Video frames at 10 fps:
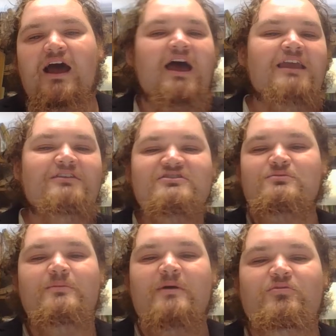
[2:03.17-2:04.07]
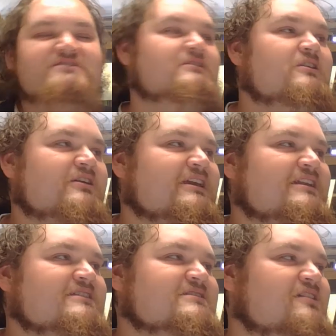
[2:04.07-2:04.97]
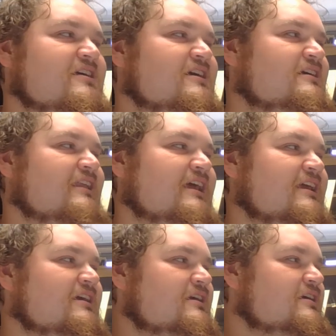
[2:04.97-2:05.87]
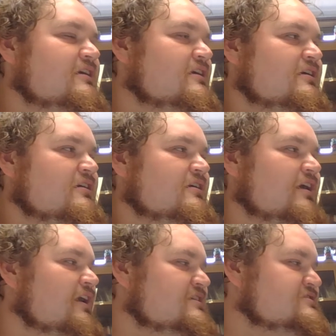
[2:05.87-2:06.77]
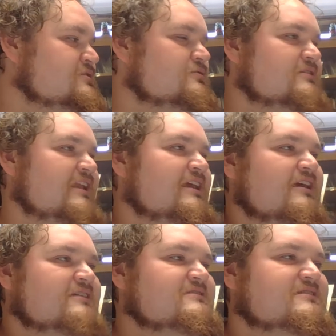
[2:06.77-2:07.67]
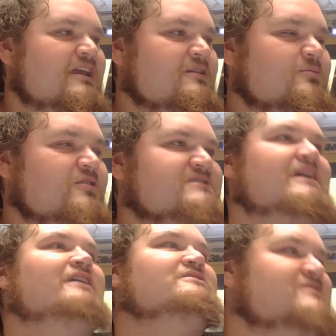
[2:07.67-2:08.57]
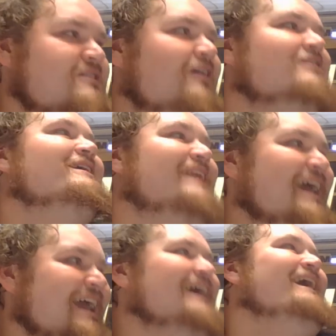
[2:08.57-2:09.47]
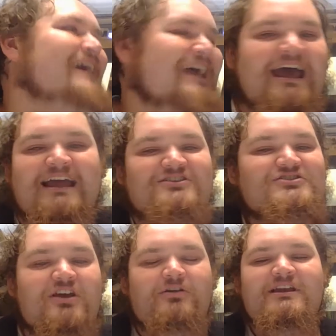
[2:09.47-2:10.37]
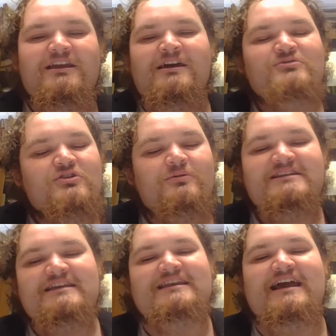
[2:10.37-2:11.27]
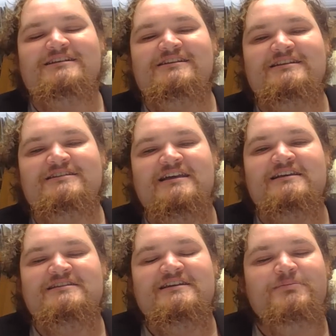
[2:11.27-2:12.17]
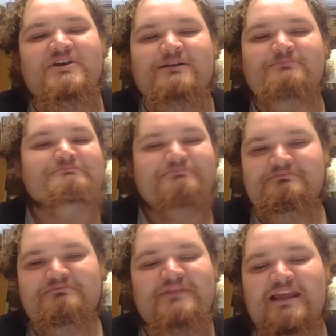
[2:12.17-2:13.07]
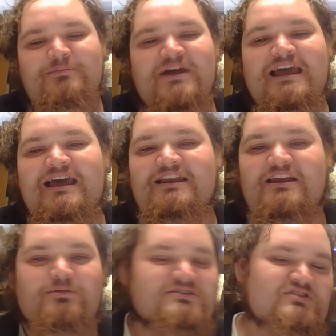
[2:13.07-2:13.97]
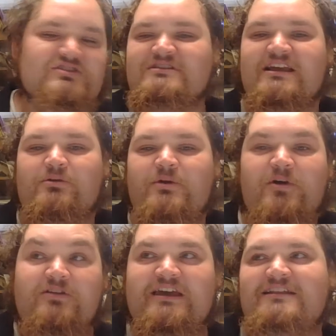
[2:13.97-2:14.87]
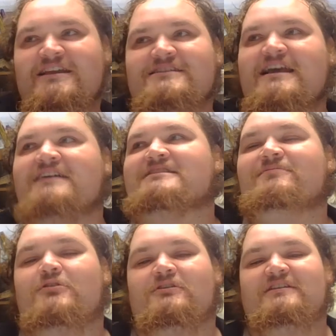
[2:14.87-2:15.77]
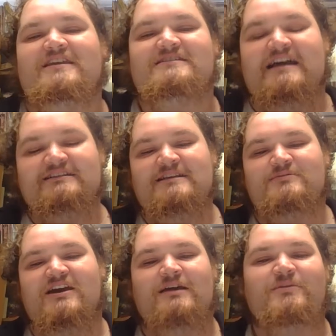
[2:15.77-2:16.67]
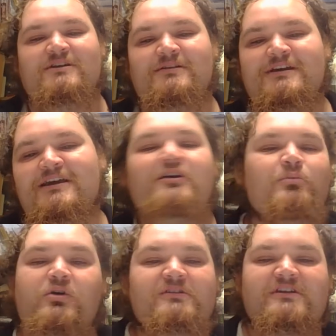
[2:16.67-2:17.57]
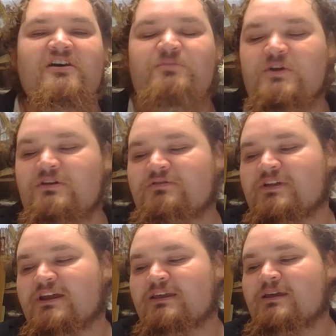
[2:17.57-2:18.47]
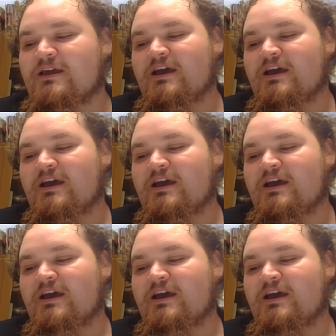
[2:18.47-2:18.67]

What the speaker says: I just remember us looking at each other like cartoon, like silent movie style, just nodding, like, and just going in. I'm sure we did actually discuss it, but in my head, it was just like we both had the exact same thought at the exact same time and pulled it off beautifully.